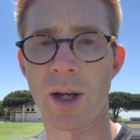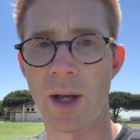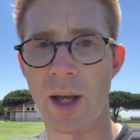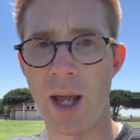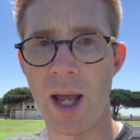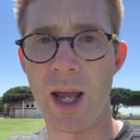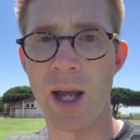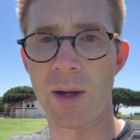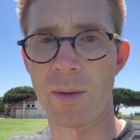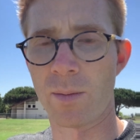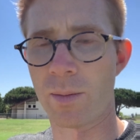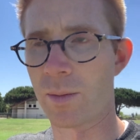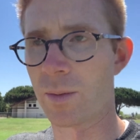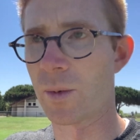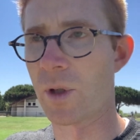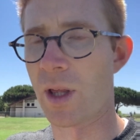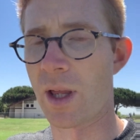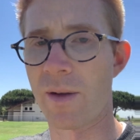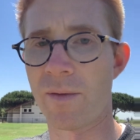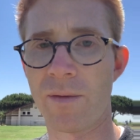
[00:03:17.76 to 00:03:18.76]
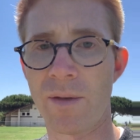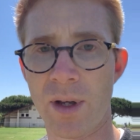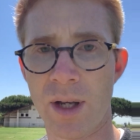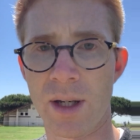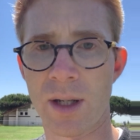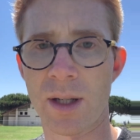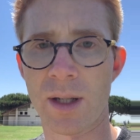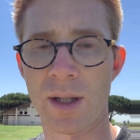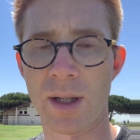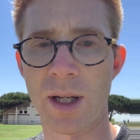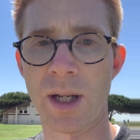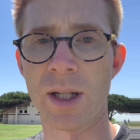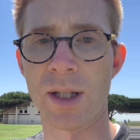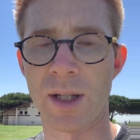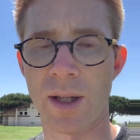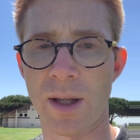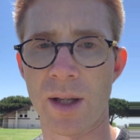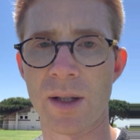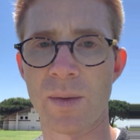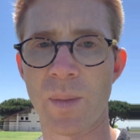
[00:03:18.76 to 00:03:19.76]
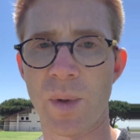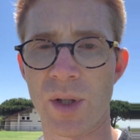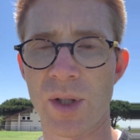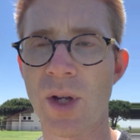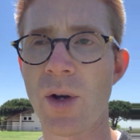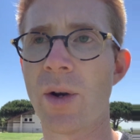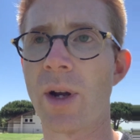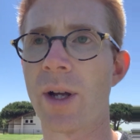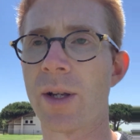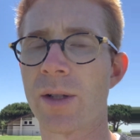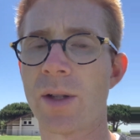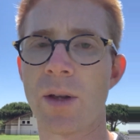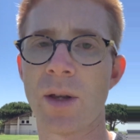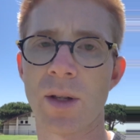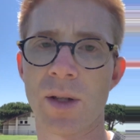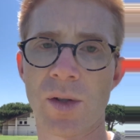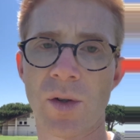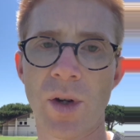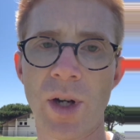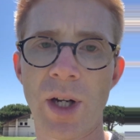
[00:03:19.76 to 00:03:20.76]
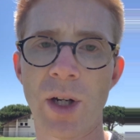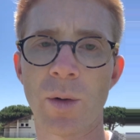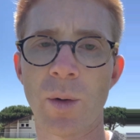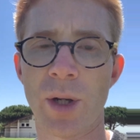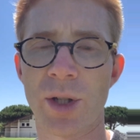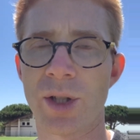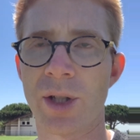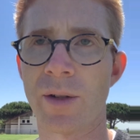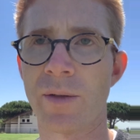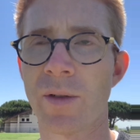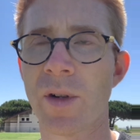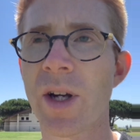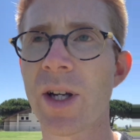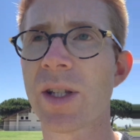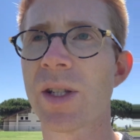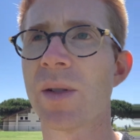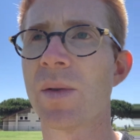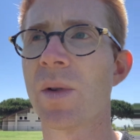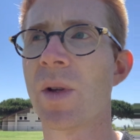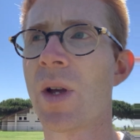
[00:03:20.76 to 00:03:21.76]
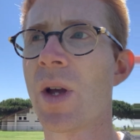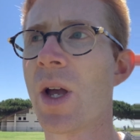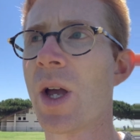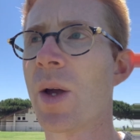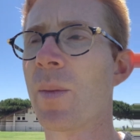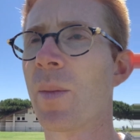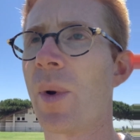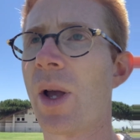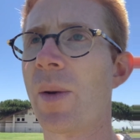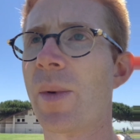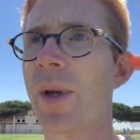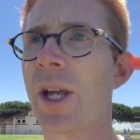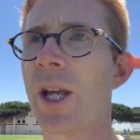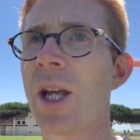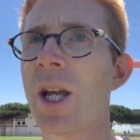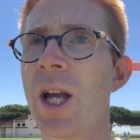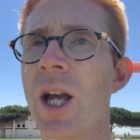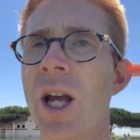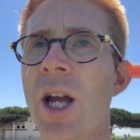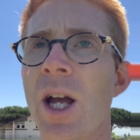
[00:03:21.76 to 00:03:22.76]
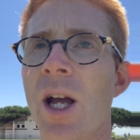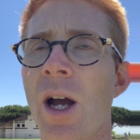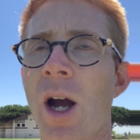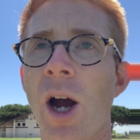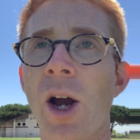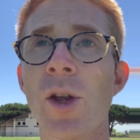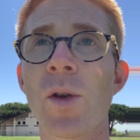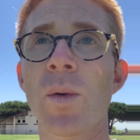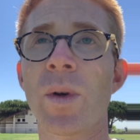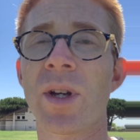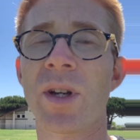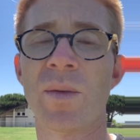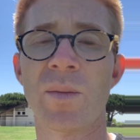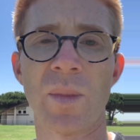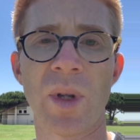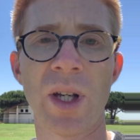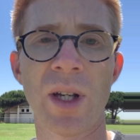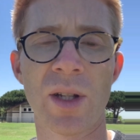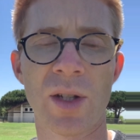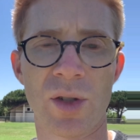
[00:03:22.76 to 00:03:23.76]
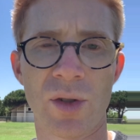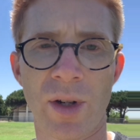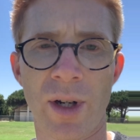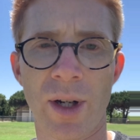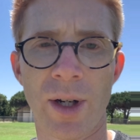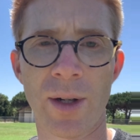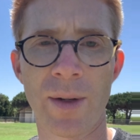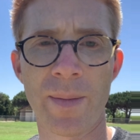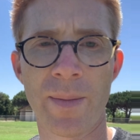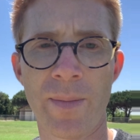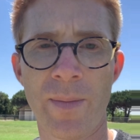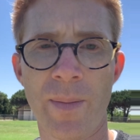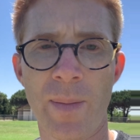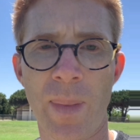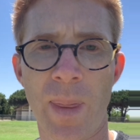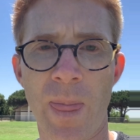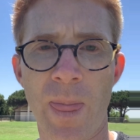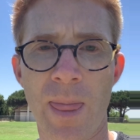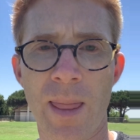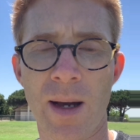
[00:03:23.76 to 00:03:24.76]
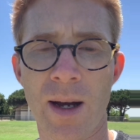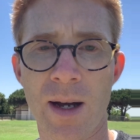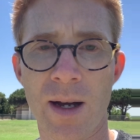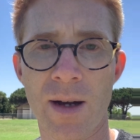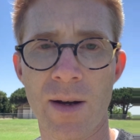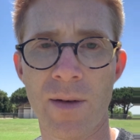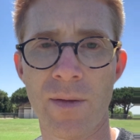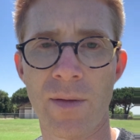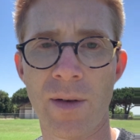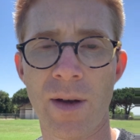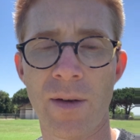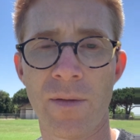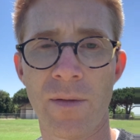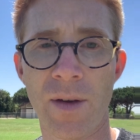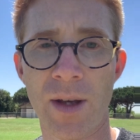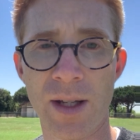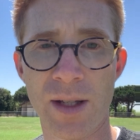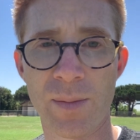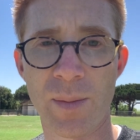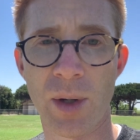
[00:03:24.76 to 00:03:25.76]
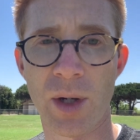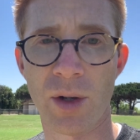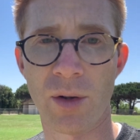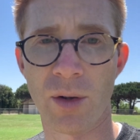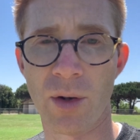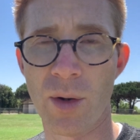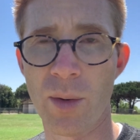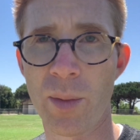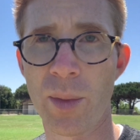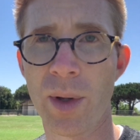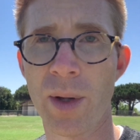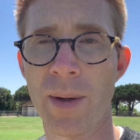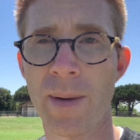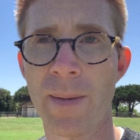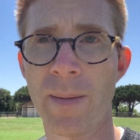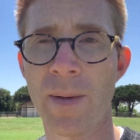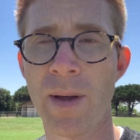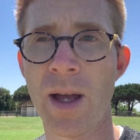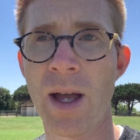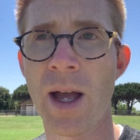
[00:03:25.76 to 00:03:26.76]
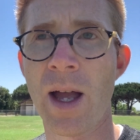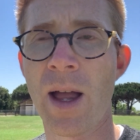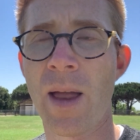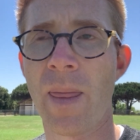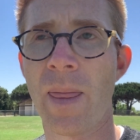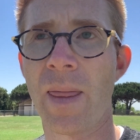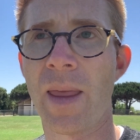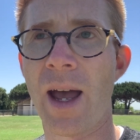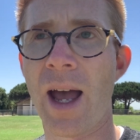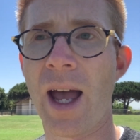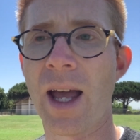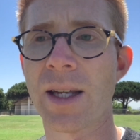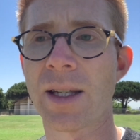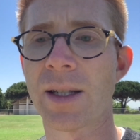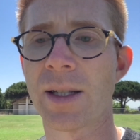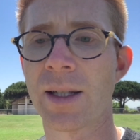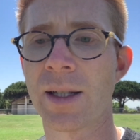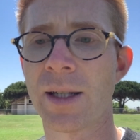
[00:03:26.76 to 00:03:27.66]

do they fit into this persona? So the screening question for us might be, are you an administrator of a Facebook group that